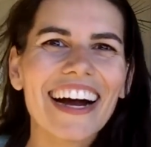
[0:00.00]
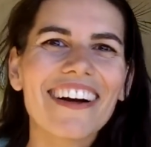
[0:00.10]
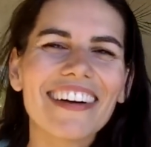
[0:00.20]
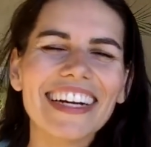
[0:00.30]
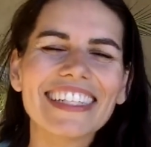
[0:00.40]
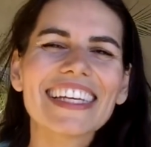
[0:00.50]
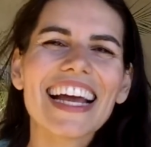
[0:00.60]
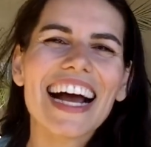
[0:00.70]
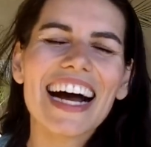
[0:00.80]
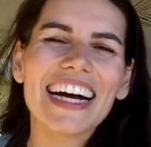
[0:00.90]
All right.
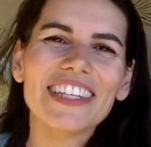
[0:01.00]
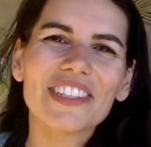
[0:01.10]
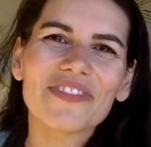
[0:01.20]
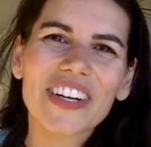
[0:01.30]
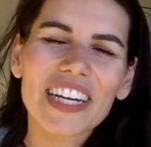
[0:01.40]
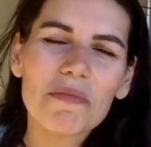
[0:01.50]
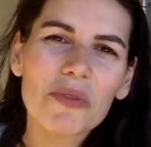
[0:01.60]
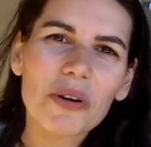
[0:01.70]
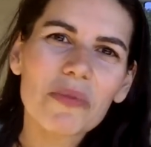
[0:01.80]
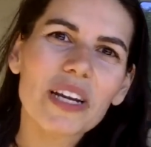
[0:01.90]
Uh, you can find out
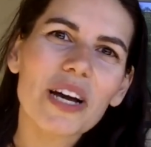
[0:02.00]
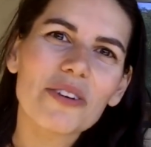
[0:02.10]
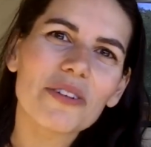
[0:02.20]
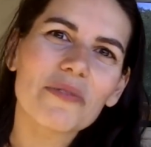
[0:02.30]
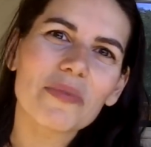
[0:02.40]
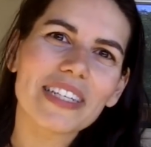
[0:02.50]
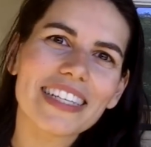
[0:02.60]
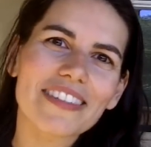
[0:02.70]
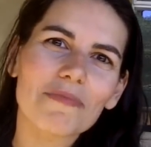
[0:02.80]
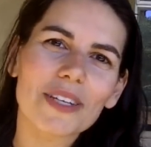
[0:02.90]
more
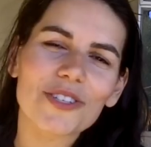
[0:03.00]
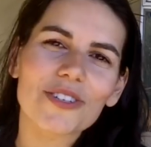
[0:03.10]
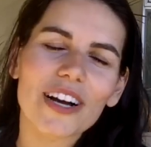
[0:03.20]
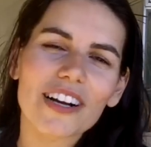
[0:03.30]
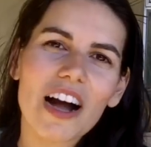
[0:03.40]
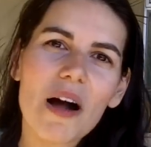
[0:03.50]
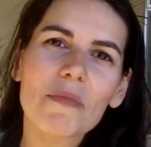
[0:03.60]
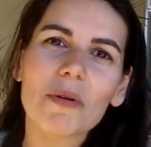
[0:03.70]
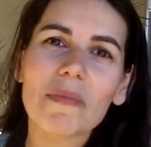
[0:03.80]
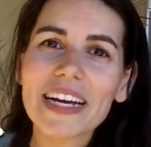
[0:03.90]
101daysofpleasure.com
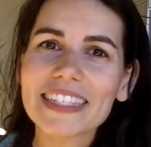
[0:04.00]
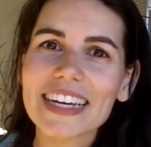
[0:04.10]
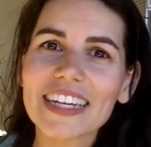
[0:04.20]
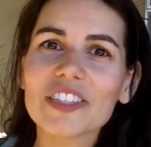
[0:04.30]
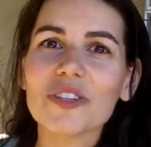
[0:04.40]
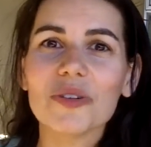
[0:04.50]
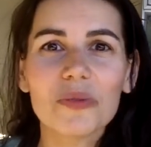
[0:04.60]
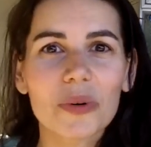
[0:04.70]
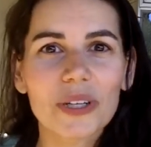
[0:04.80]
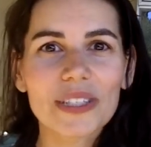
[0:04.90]
or my site,
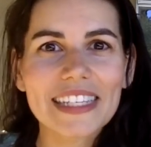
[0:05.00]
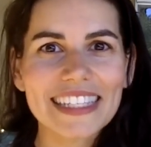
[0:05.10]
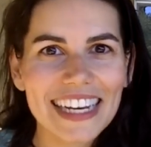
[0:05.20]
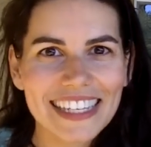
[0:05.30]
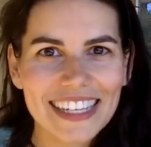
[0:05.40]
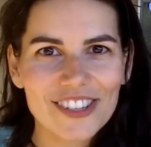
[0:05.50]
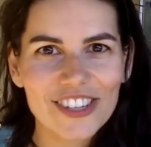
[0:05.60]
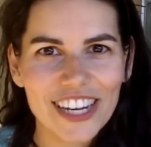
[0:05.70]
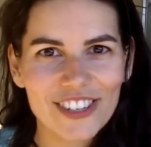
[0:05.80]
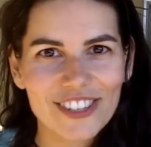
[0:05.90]

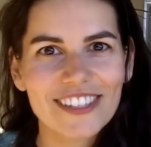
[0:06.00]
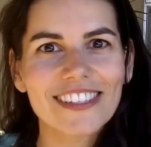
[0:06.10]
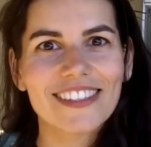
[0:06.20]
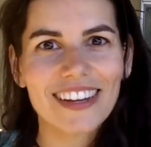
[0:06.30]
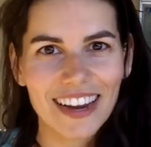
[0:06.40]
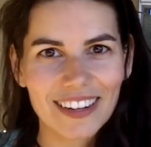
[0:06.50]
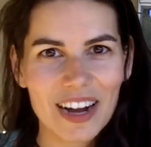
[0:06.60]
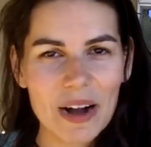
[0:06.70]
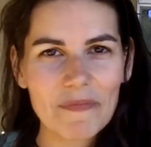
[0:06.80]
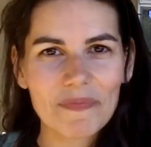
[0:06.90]

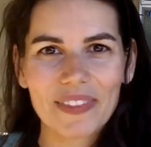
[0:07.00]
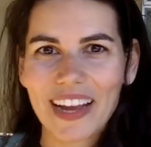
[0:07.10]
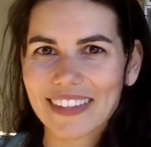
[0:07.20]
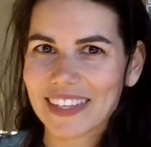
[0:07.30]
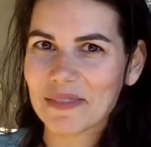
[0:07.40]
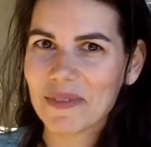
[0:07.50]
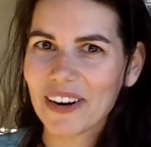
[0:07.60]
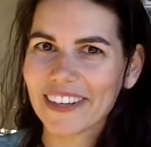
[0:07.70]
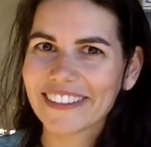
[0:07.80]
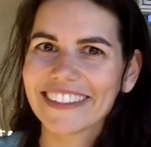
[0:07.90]
newworldsexeducation.com. I'll see you
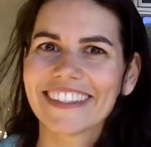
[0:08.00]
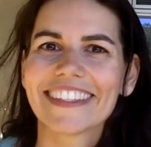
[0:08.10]
tomorrow.